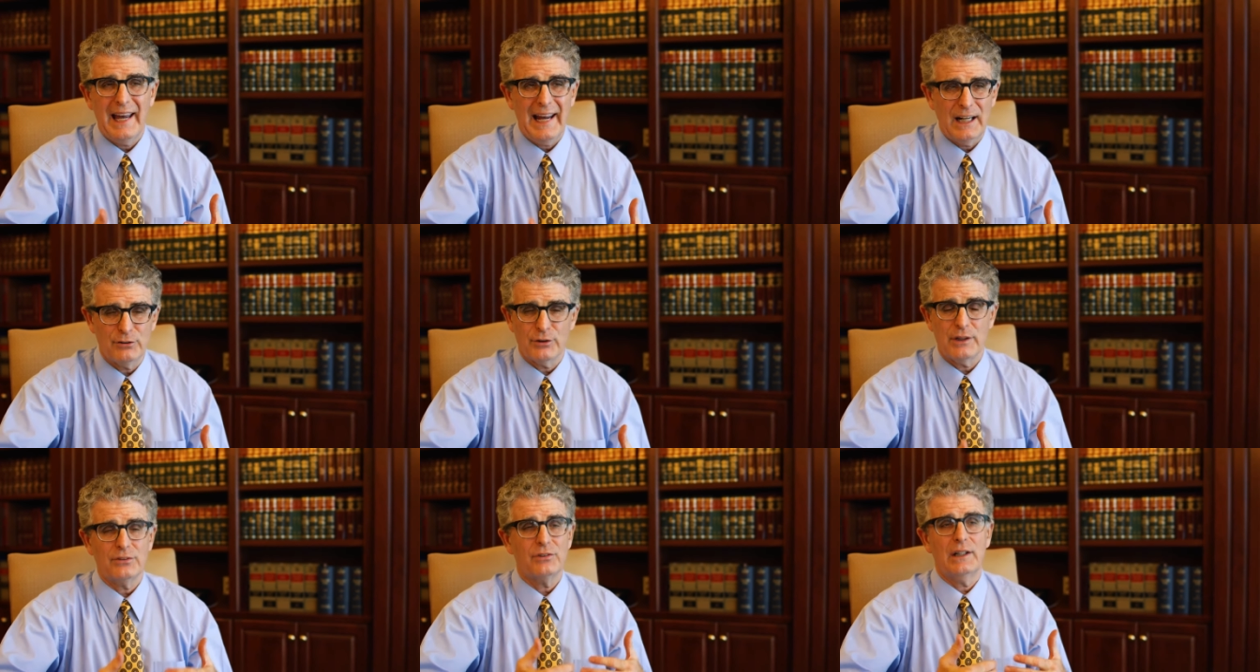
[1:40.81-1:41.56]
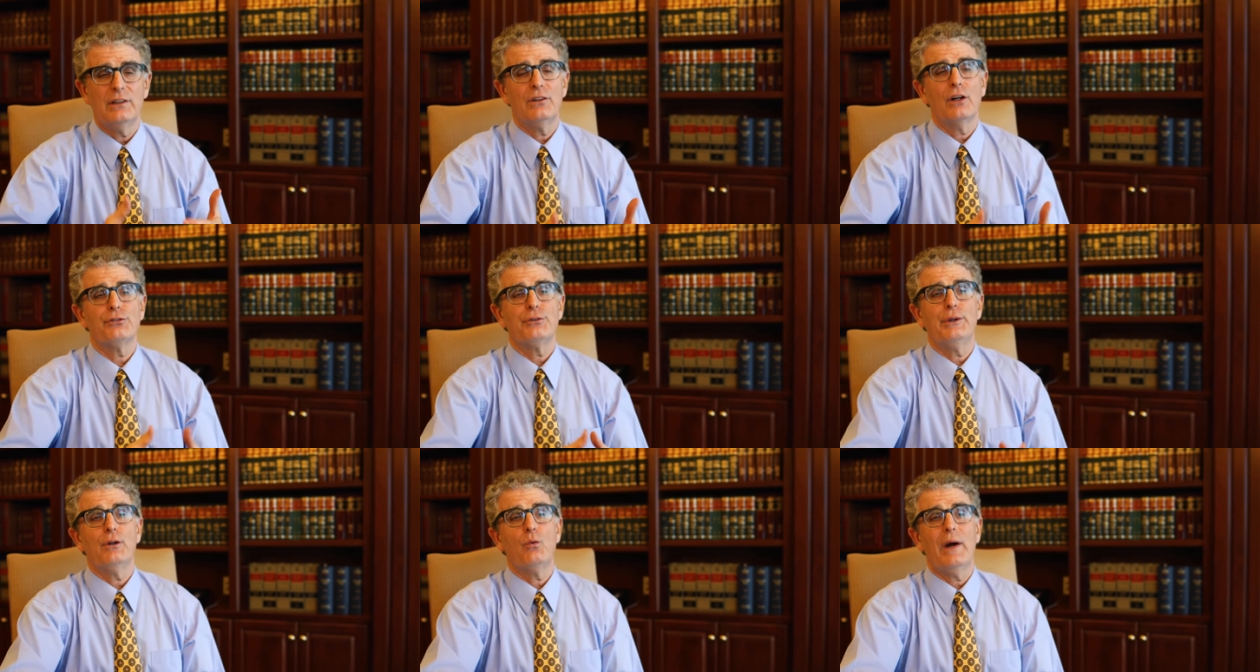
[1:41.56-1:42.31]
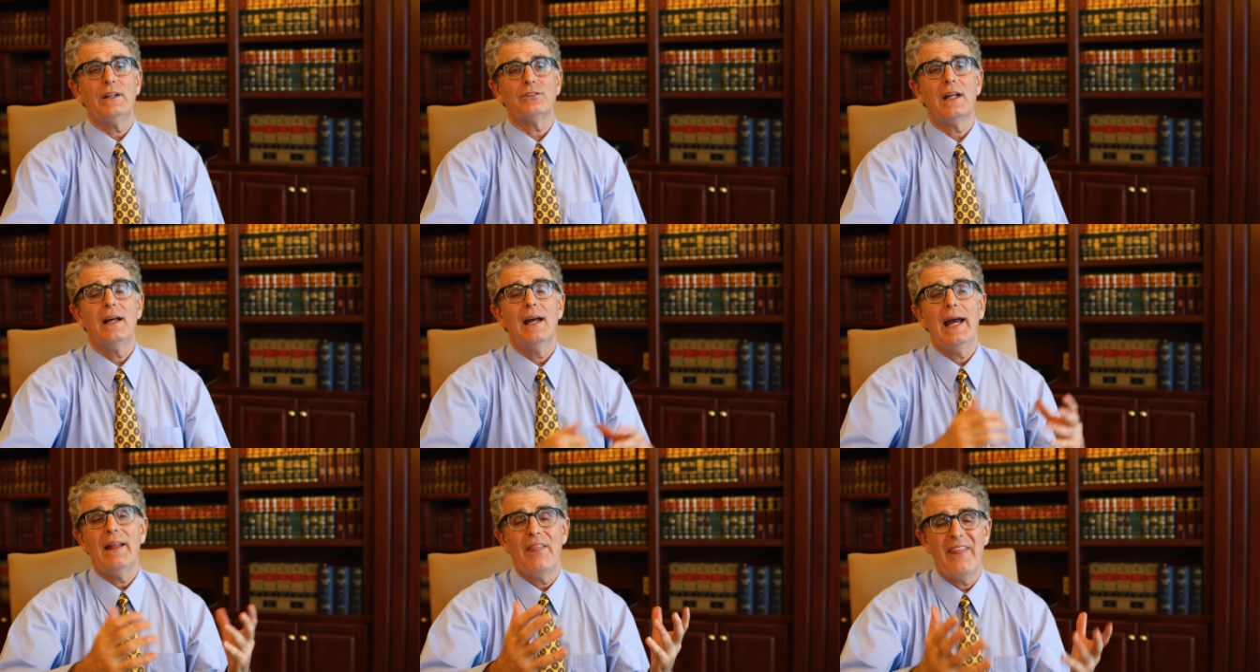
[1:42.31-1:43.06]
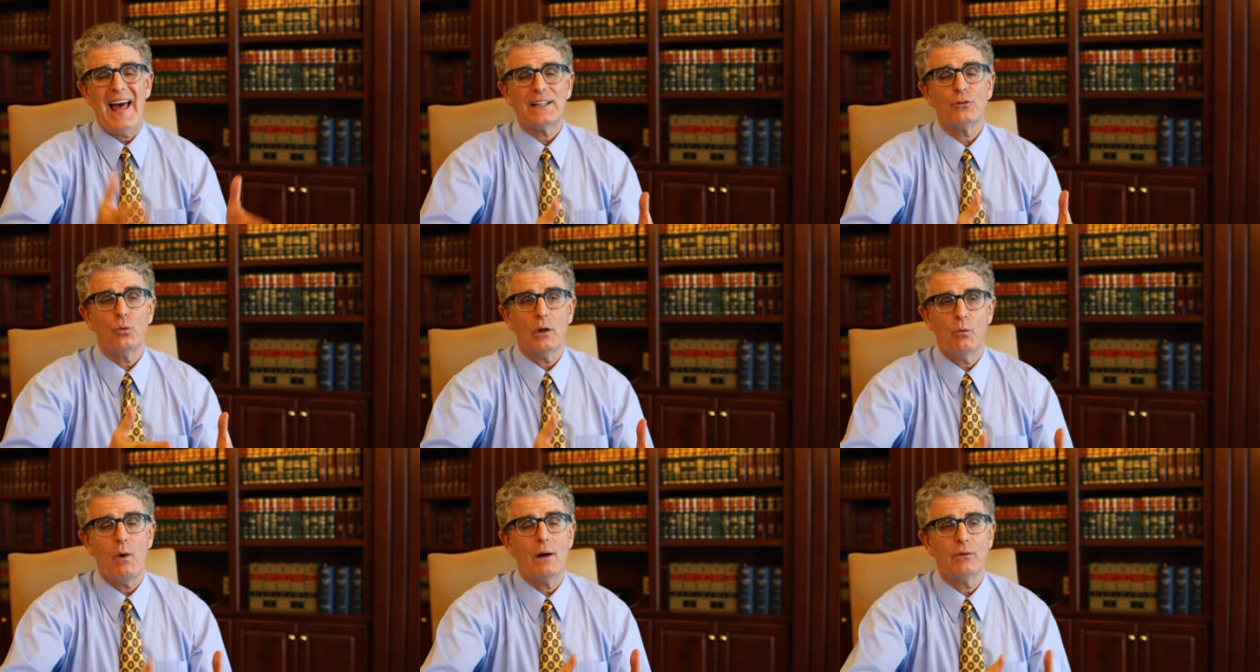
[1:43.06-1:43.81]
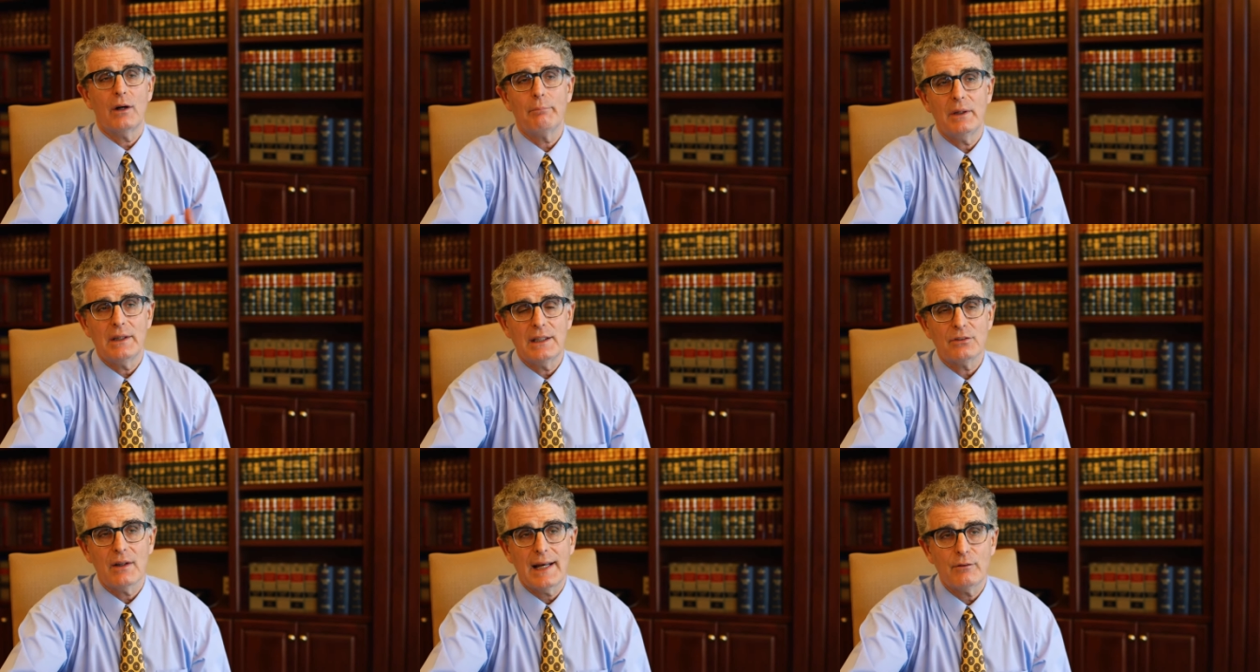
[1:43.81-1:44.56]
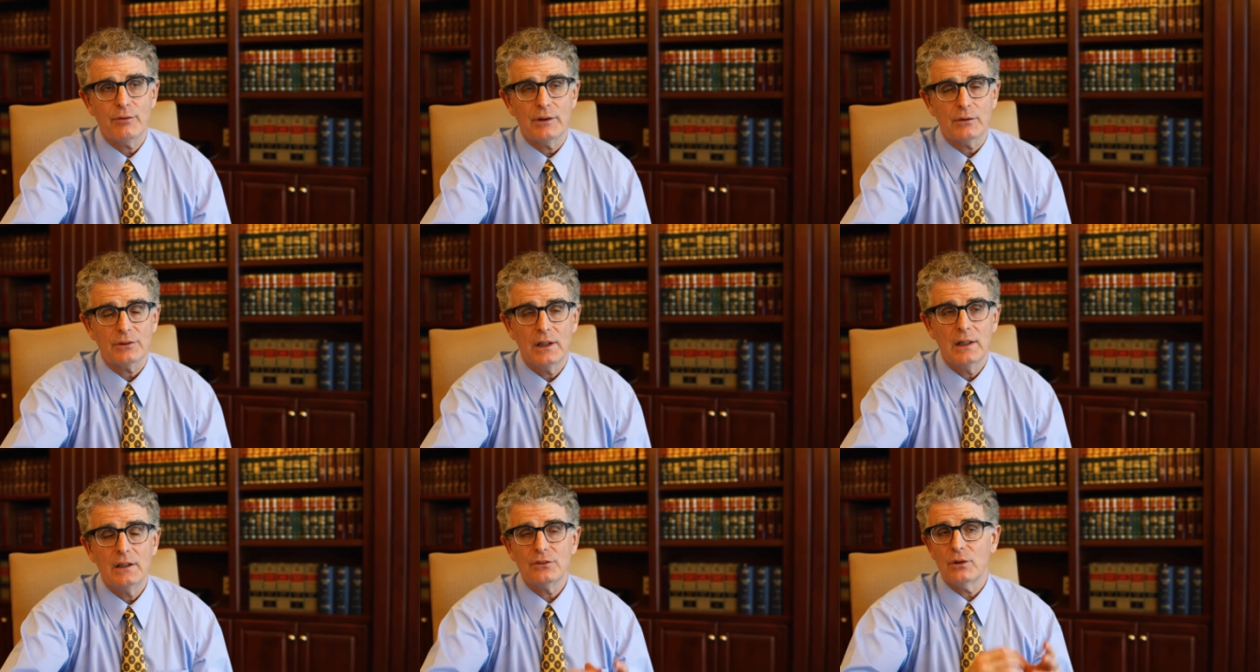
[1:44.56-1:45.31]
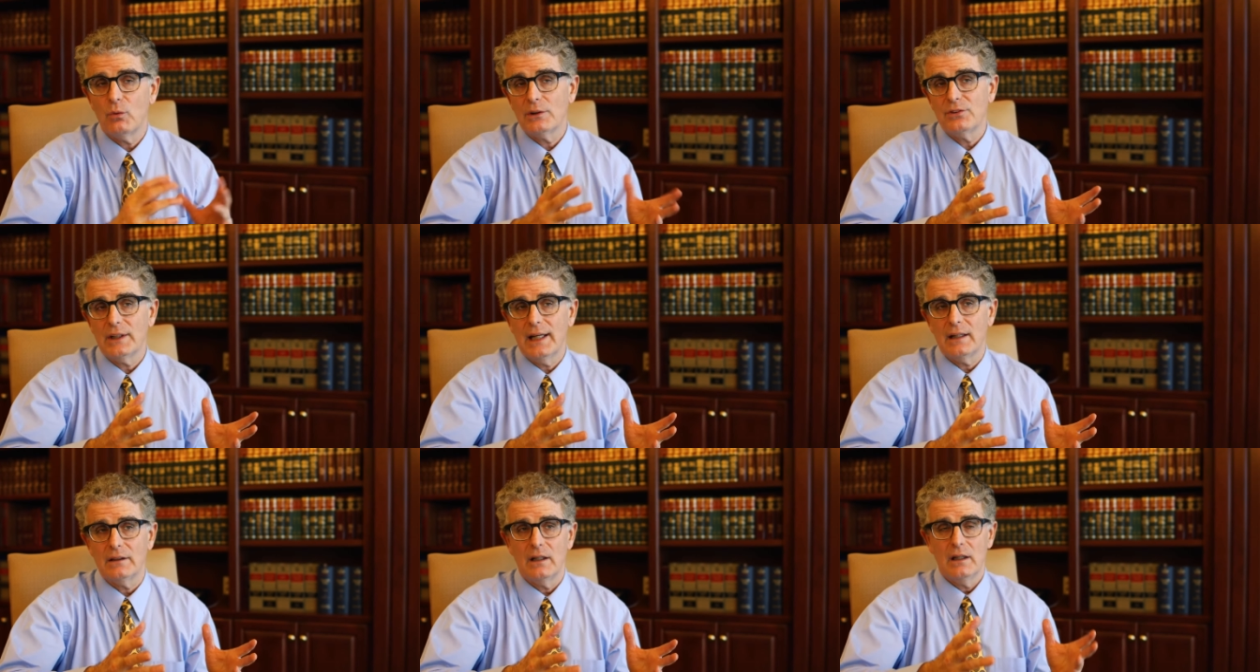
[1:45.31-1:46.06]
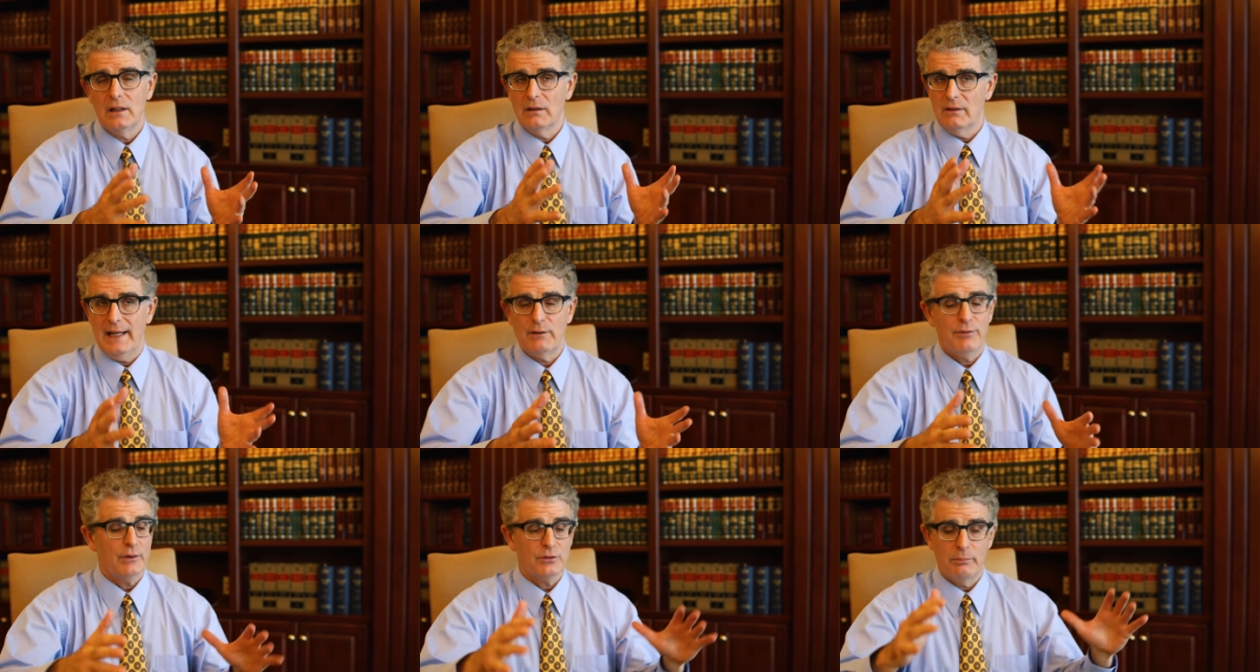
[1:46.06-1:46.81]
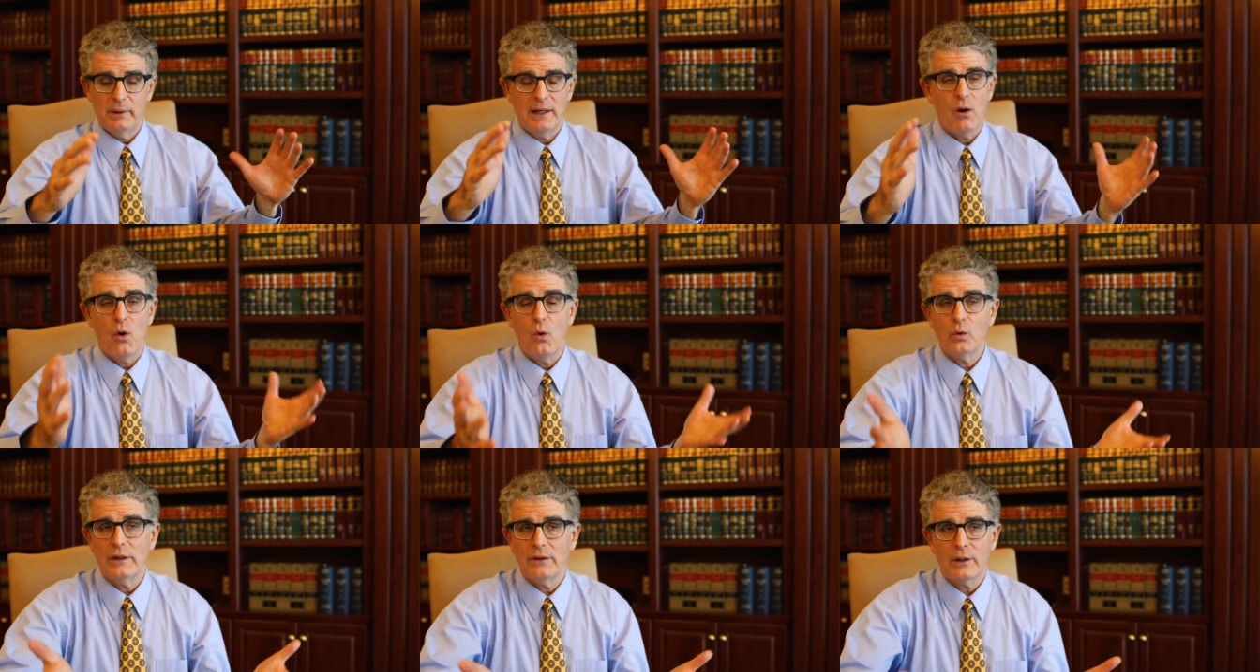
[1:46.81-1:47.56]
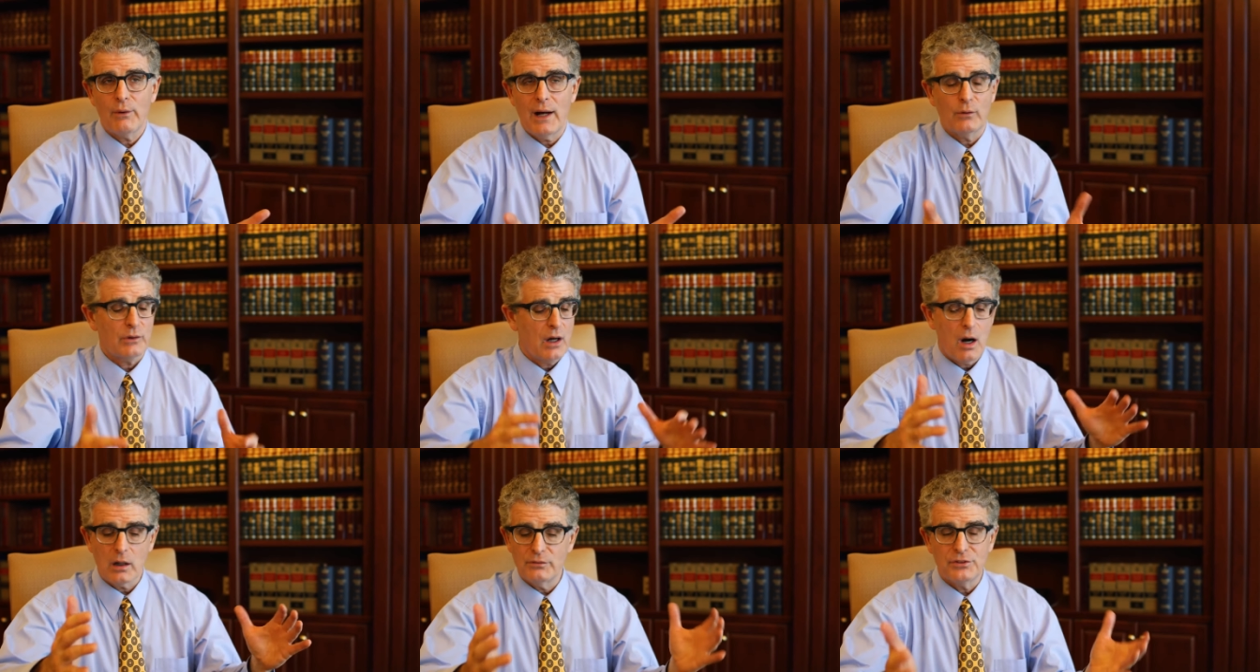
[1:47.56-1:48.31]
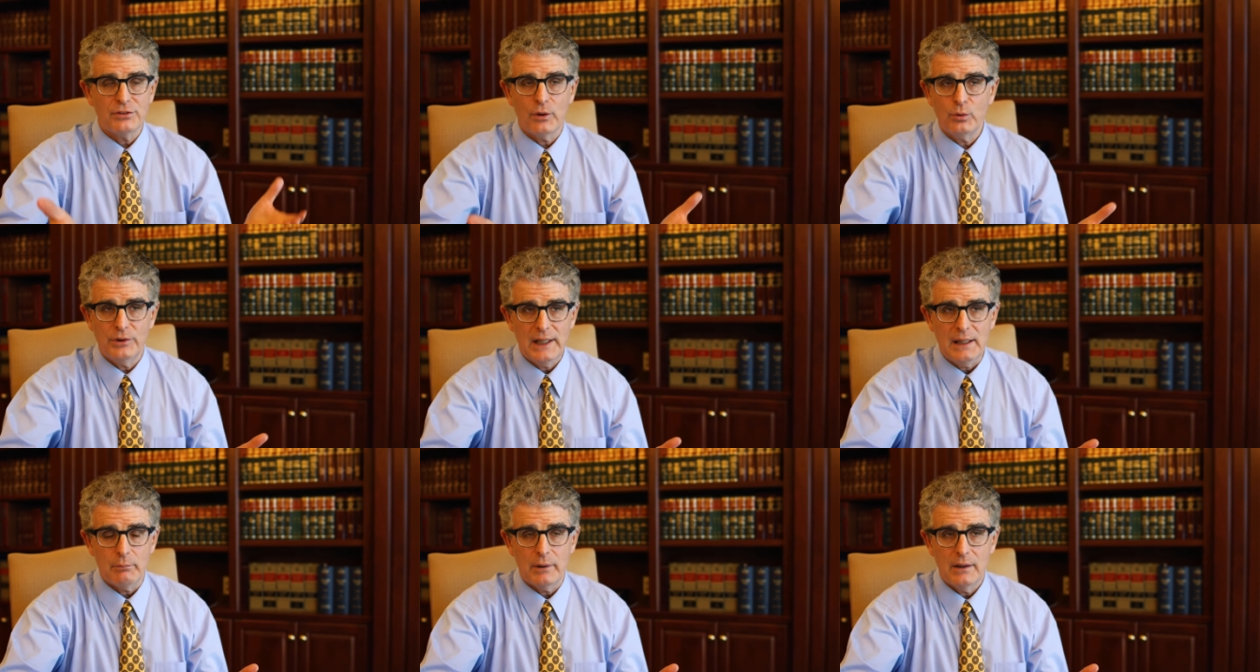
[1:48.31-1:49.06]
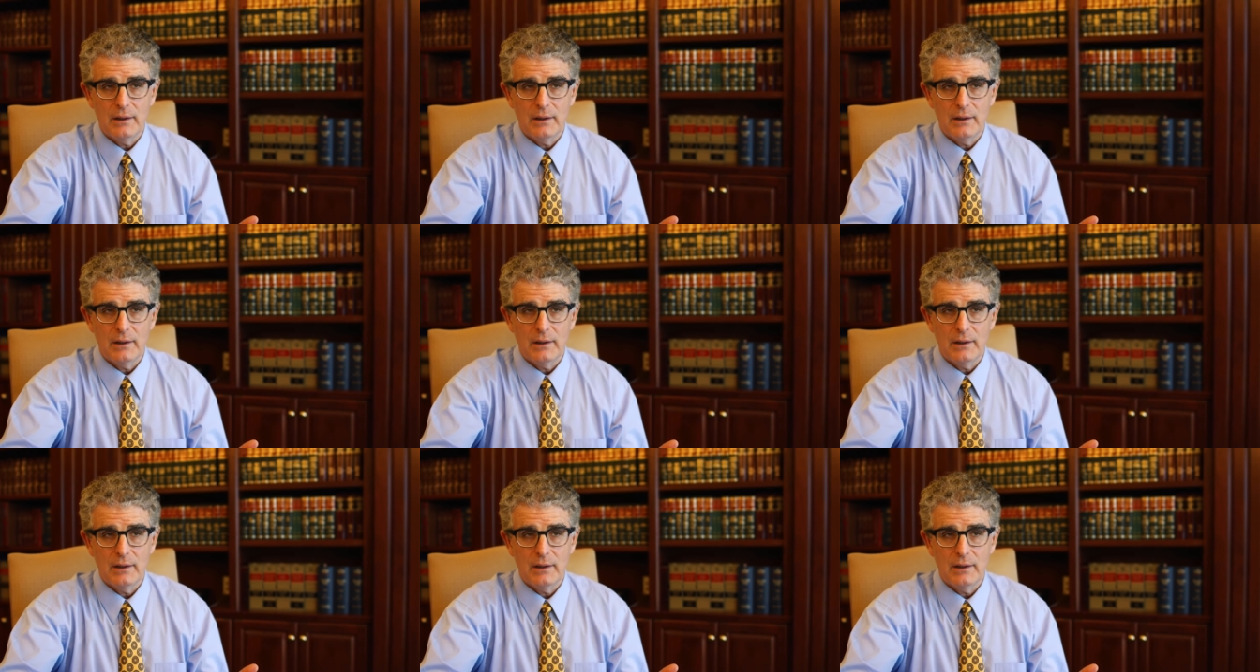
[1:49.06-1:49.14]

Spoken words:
hazardous industrial waste, and that's what wound up in these landfills. So once again, landfill's a big hole in the ground, carved so deep,